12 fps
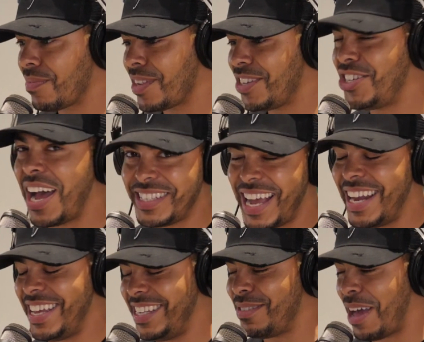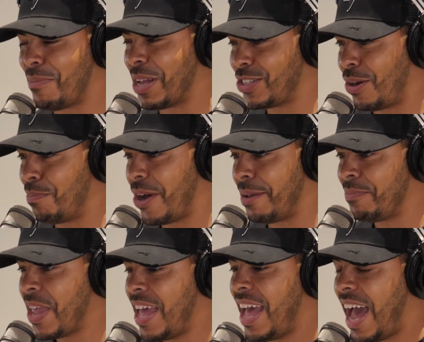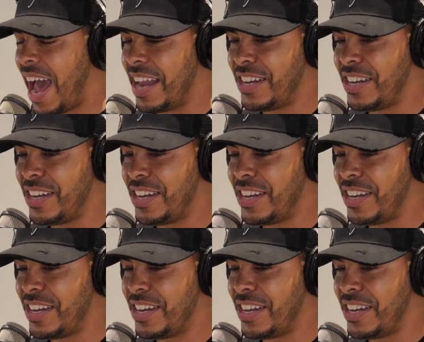shout out to Elliot, he's like my top boy. My guy.